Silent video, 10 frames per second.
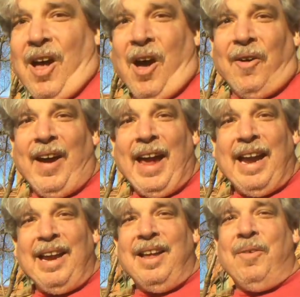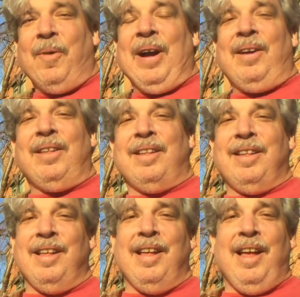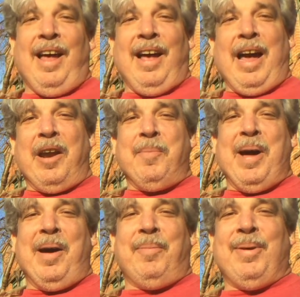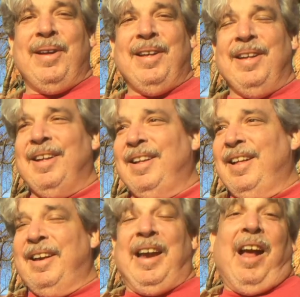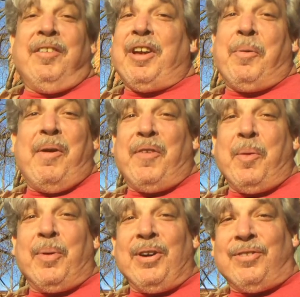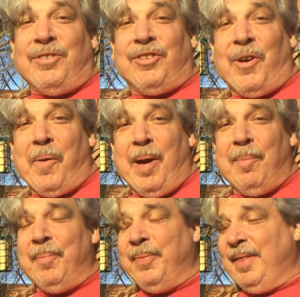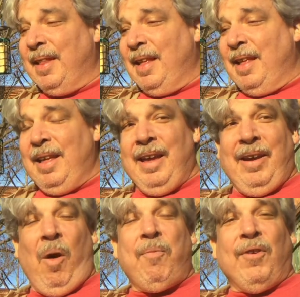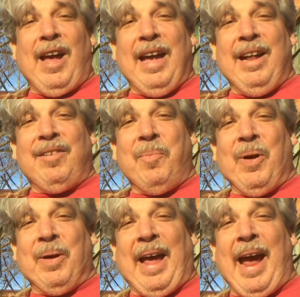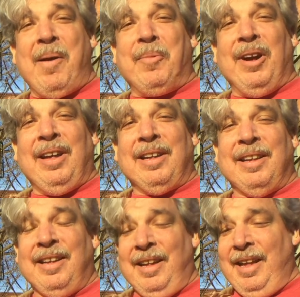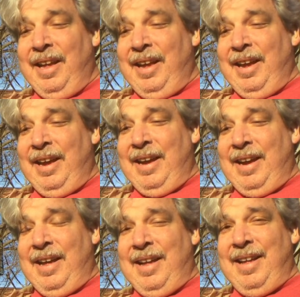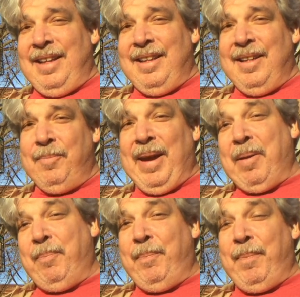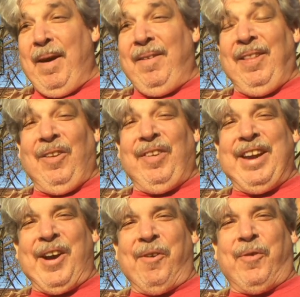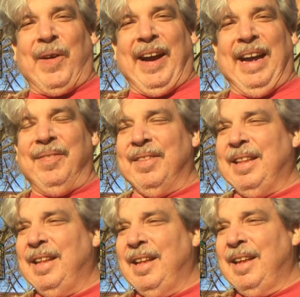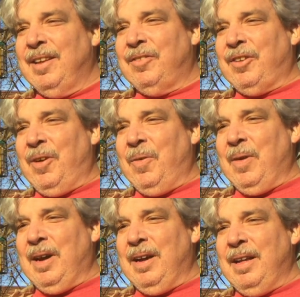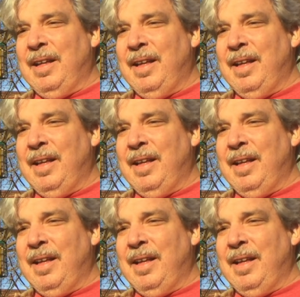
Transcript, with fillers: All right, well, I got them up. Now I just gotta wait for the birds to show up. And hopefully I can get some on camera and uh, make a, a little video for you. So, uh,